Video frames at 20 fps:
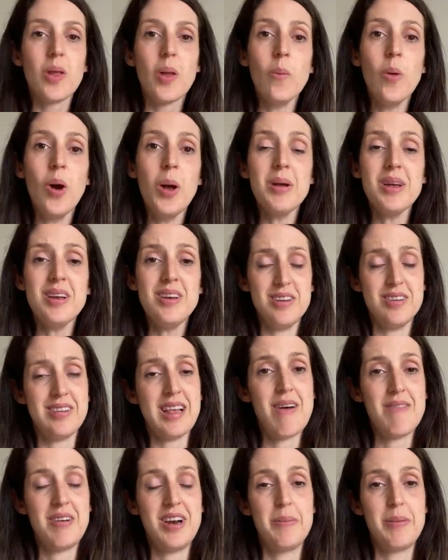what I'm going to do is
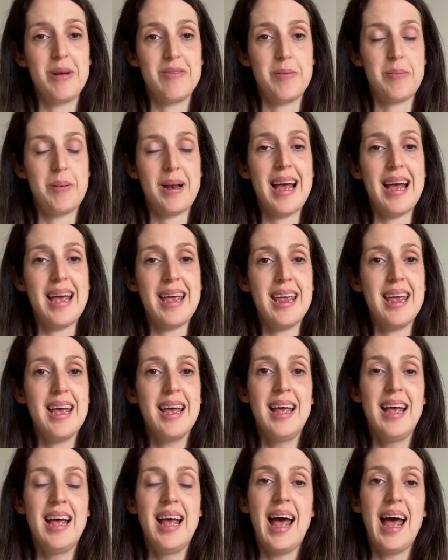have a little bit of a play
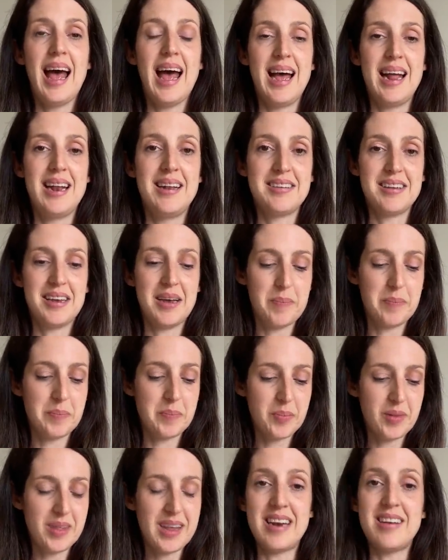and
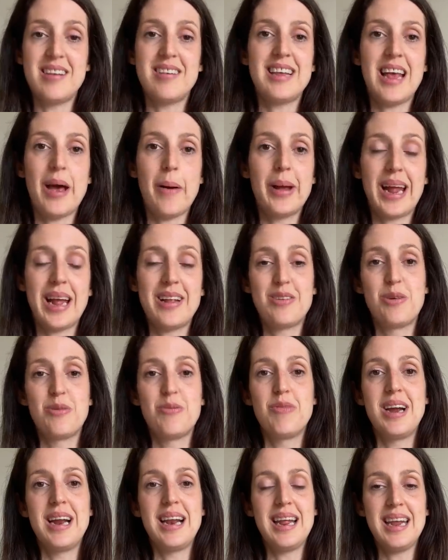um, yeah, just see how I get
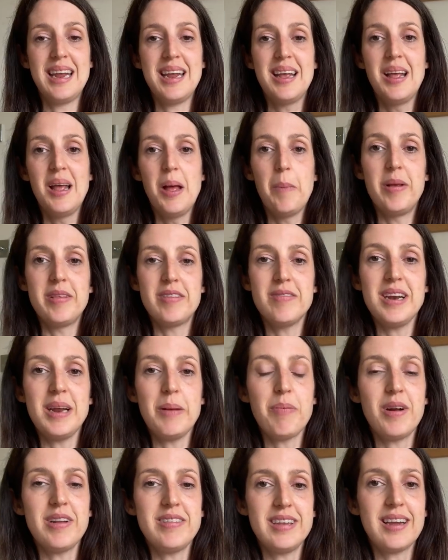on really. it's a really
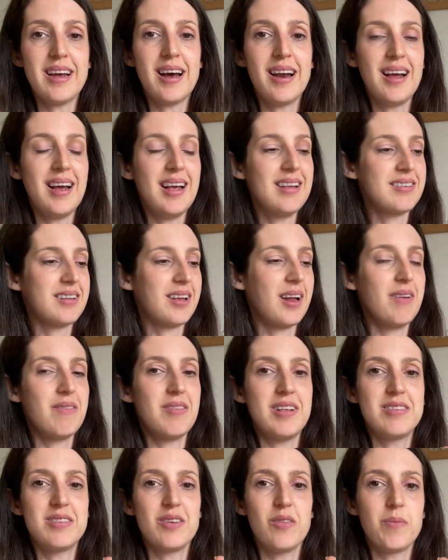pretty colour. It's kind of
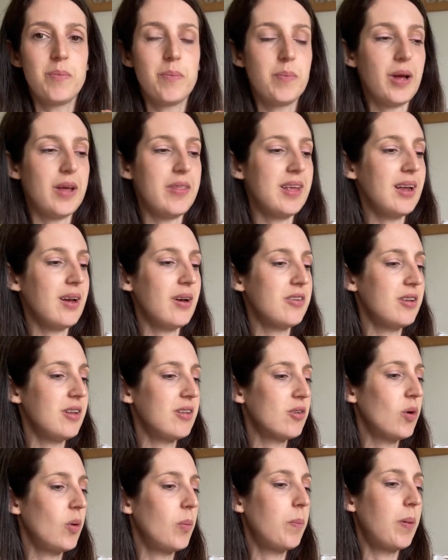this sort of, I think
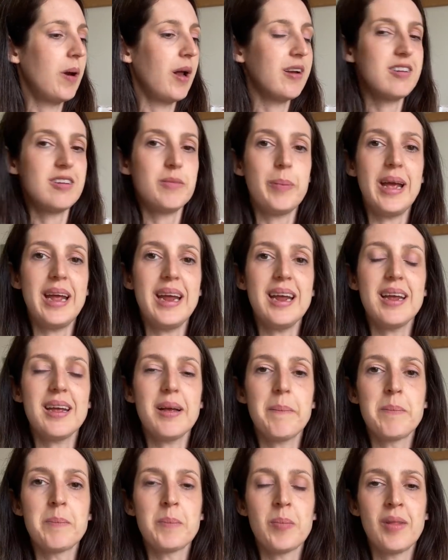it's called blush
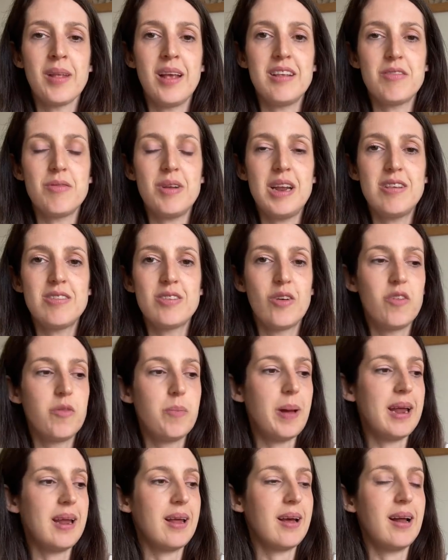pink. It's really soft
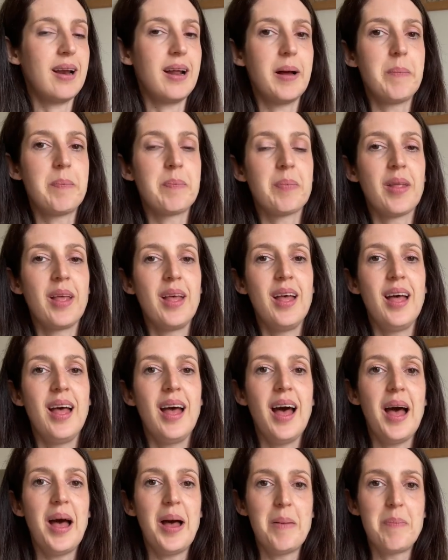pink colour.
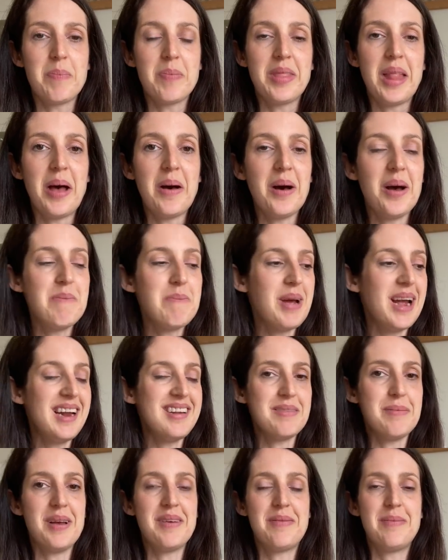Um, now I
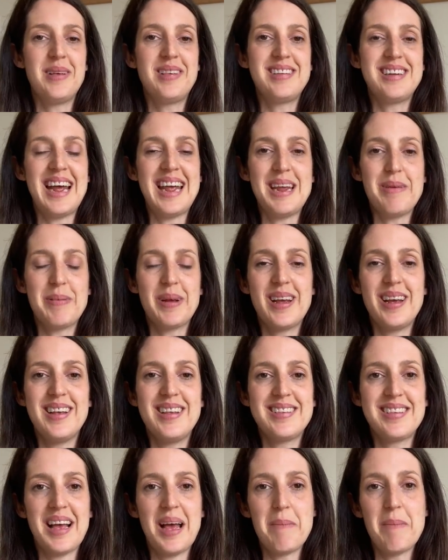made a bit of a mistake
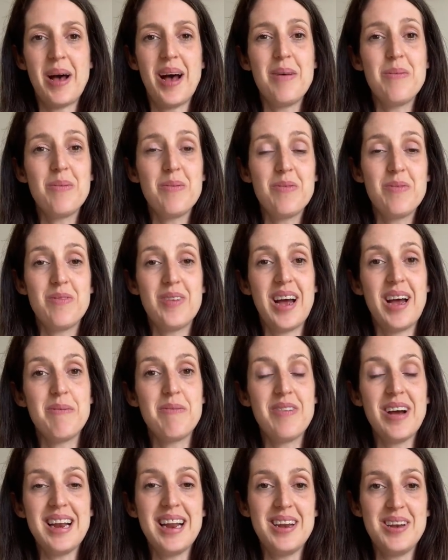because um, I'm I'm
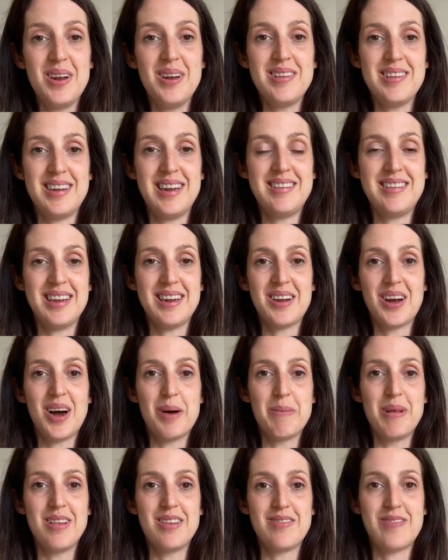fairly new to knitting
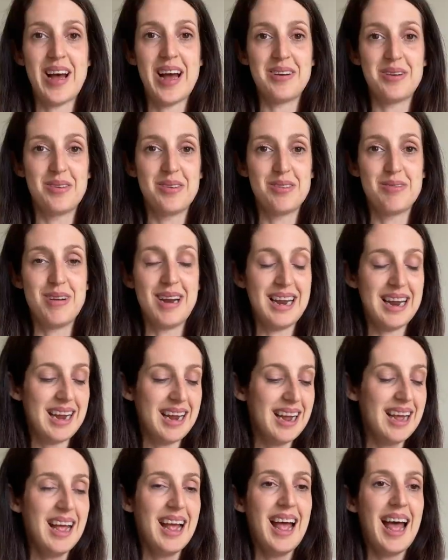garments for adults
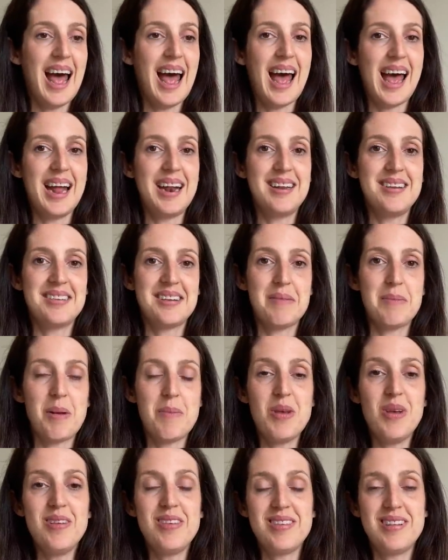really, and um,
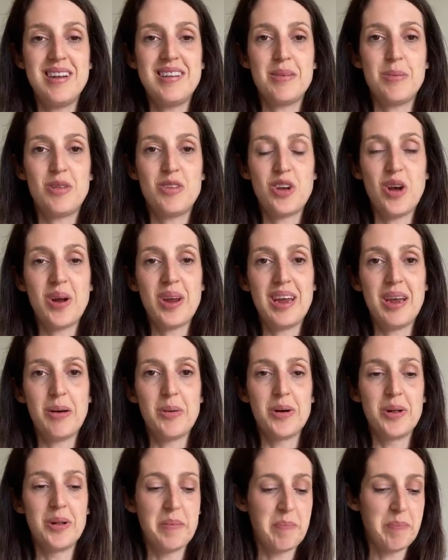I'm used to knitting with chunky
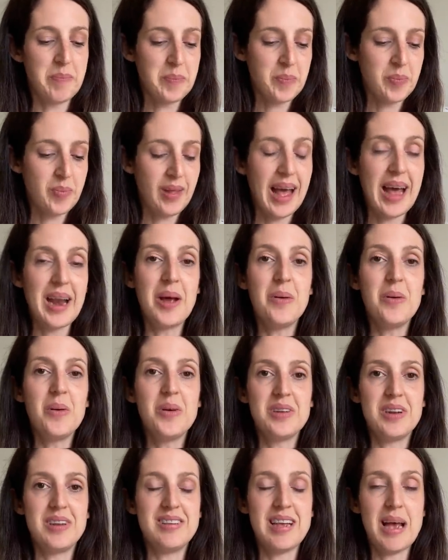wool. And I
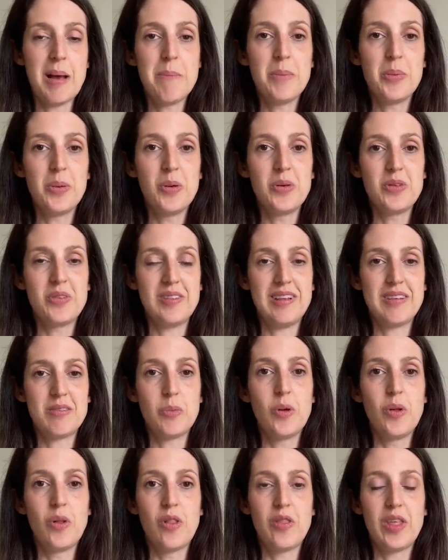ordered 10 balls of this
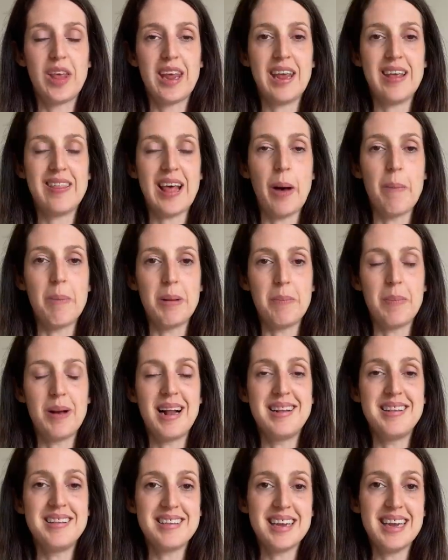wool thinking that would be
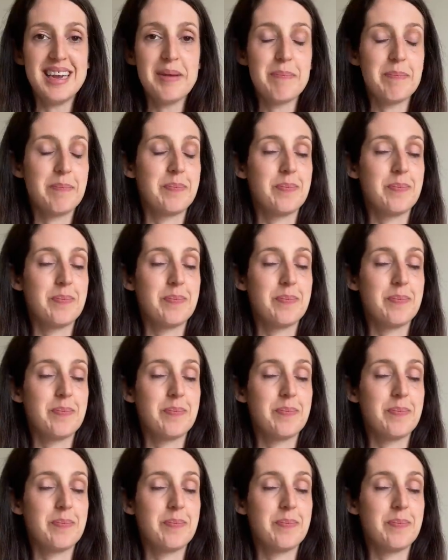plenty,